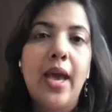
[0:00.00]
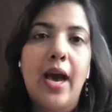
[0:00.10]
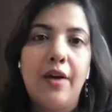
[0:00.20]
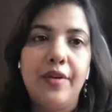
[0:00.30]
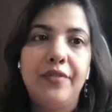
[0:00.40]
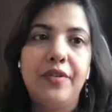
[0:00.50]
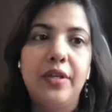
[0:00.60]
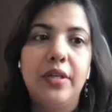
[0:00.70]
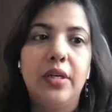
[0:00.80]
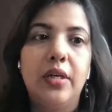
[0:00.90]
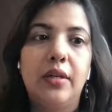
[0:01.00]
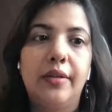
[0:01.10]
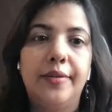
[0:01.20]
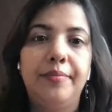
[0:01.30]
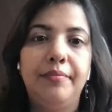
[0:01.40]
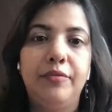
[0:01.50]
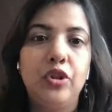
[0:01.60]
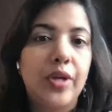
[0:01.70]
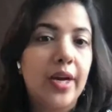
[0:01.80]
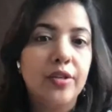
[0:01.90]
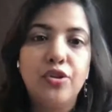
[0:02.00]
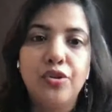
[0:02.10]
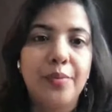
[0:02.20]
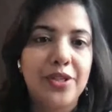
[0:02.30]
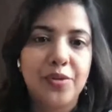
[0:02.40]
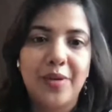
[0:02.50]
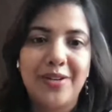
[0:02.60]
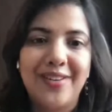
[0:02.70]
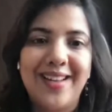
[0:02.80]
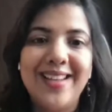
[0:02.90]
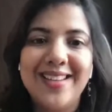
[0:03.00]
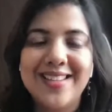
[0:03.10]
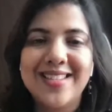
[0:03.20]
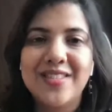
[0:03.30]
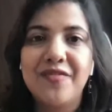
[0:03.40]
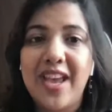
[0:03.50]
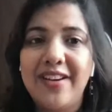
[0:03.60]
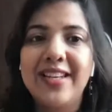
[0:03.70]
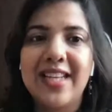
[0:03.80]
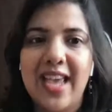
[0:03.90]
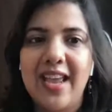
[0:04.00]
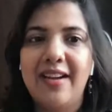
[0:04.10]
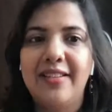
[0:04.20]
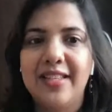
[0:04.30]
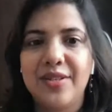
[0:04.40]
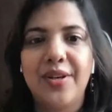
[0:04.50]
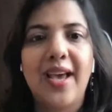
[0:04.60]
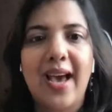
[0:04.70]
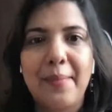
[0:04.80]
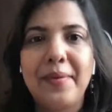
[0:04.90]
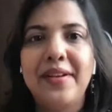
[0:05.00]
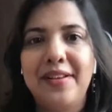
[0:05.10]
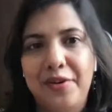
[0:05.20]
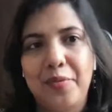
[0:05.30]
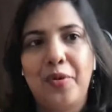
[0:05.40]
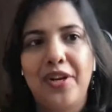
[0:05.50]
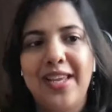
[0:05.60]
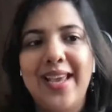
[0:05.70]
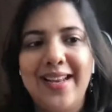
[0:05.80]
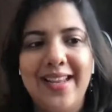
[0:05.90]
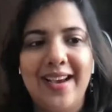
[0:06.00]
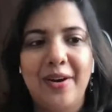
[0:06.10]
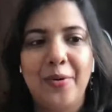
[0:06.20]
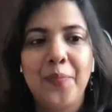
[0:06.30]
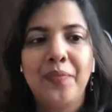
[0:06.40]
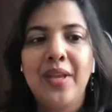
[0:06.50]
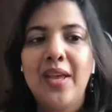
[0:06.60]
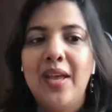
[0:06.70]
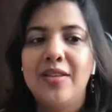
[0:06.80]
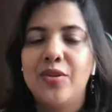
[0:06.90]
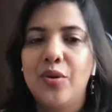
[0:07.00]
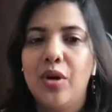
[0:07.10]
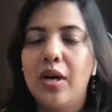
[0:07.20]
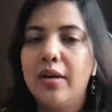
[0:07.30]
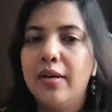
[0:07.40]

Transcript: However, you can't do much about it. Like, it's wear and tear that's going to happen in your body anyhow. So